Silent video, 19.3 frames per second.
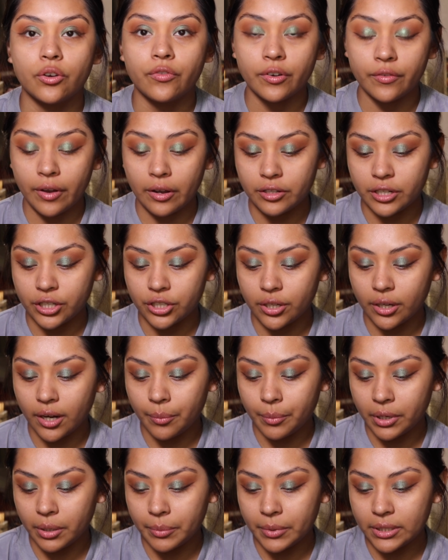for foundation, I'm
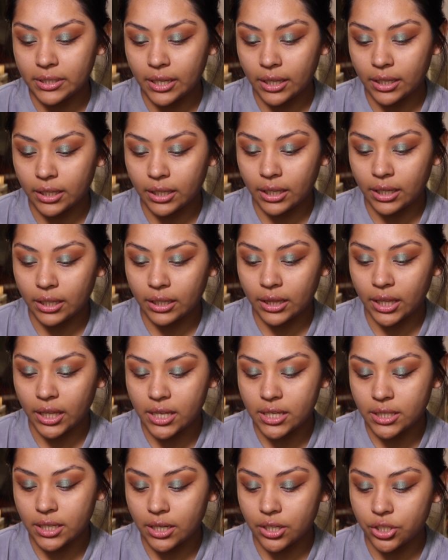going to be taking
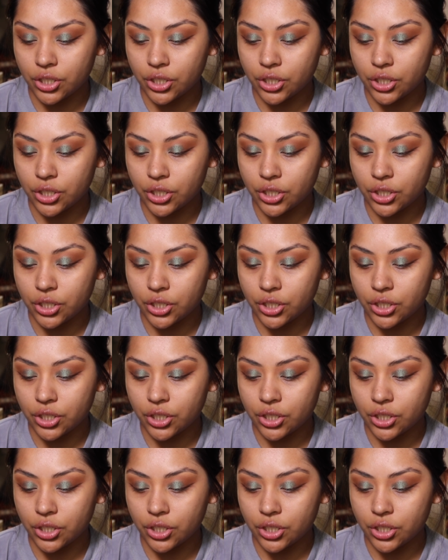this